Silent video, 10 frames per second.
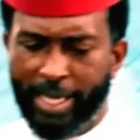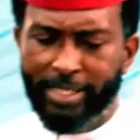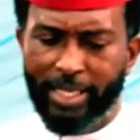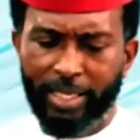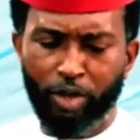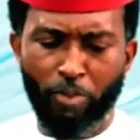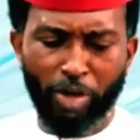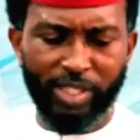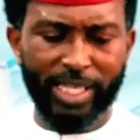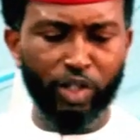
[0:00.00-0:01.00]
then the
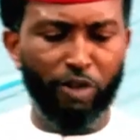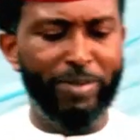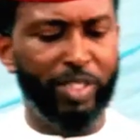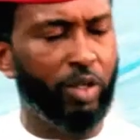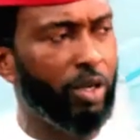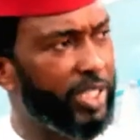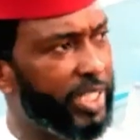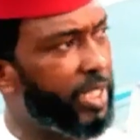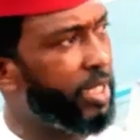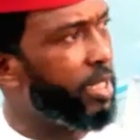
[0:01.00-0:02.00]
robustness of
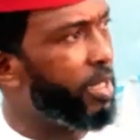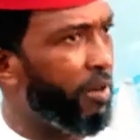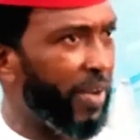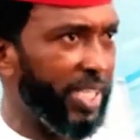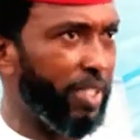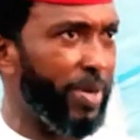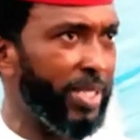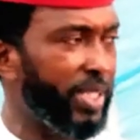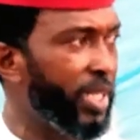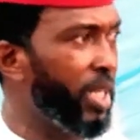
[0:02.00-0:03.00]
methodology of
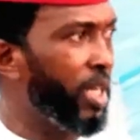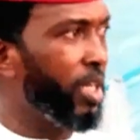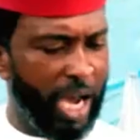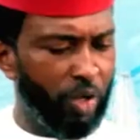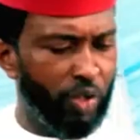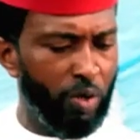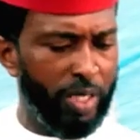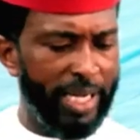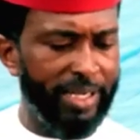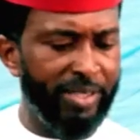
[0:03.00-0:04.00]
assessment. I also
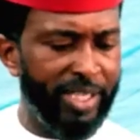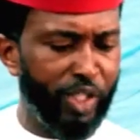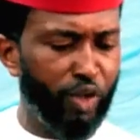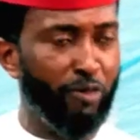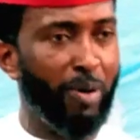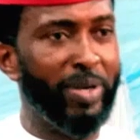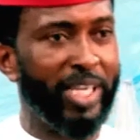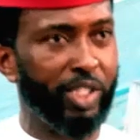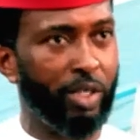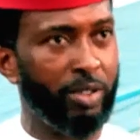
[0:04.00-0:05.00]
looked at the recency of
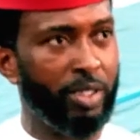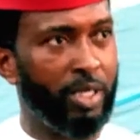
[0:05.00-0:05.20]
publication,